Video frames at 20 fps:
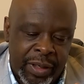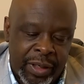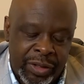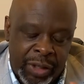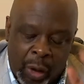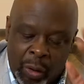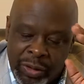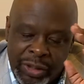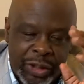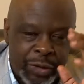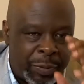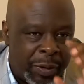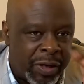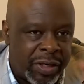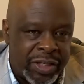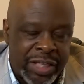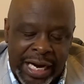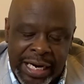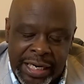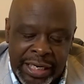The Holy Spirit
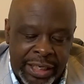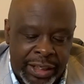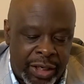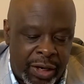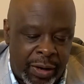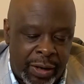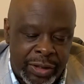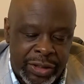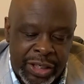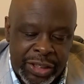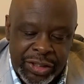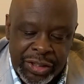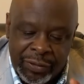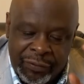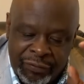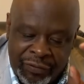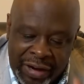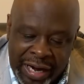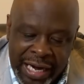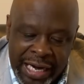is not going to encourage us to
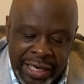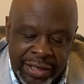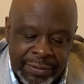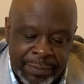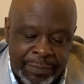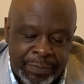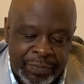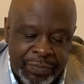fight.